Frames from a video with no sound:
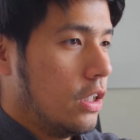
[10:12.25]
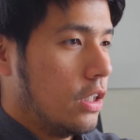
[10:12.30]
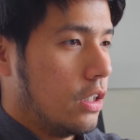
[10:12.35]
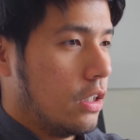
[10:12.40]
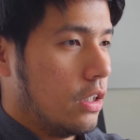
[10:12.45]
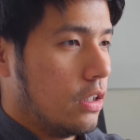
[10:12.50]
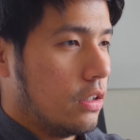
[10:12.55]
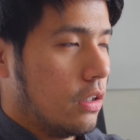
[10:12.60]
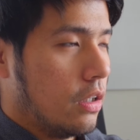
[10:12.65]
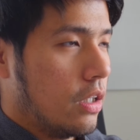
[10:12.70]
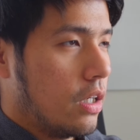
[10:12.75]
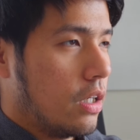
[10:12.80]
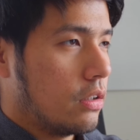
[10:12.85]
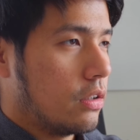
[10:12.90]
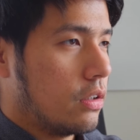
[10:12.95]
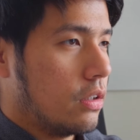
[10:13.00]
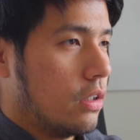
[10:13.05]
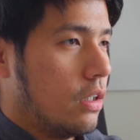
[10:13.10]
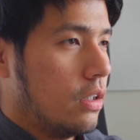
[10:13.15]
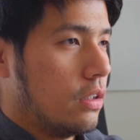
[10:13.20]
And the last
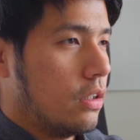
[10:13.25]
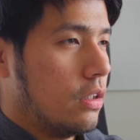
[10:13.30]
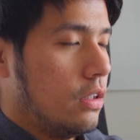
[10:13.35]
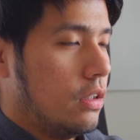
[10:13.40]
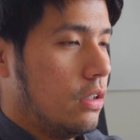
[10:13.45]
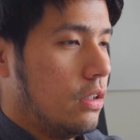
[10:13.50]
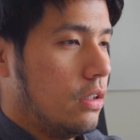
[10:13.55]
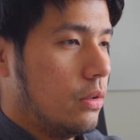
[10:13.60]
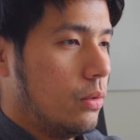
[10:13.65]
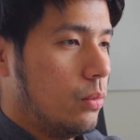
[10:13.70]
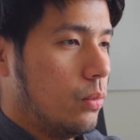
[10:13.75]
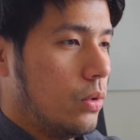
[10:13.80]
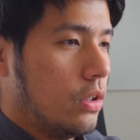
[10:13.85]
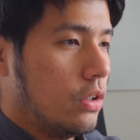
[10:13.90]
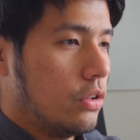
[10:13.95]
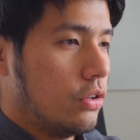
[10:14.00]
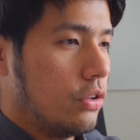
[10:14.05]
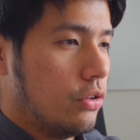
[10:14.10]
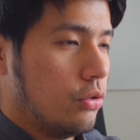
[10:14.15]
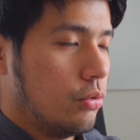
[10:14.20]
shot here
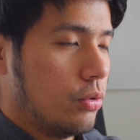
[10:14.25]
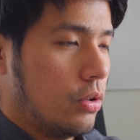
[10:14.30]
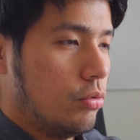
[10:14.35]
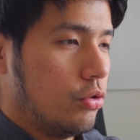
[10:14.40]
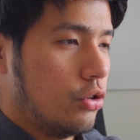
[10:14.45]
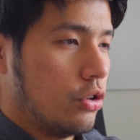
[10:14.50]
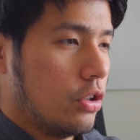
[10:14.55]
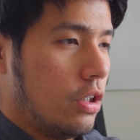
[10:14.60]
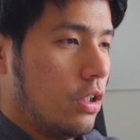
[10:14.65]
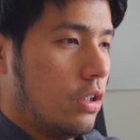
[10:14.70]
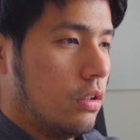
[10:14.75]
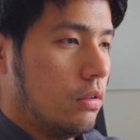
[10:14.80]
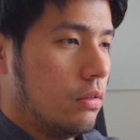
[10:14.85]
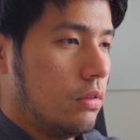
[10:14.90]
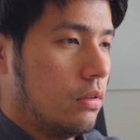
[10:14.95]
was the drone shot.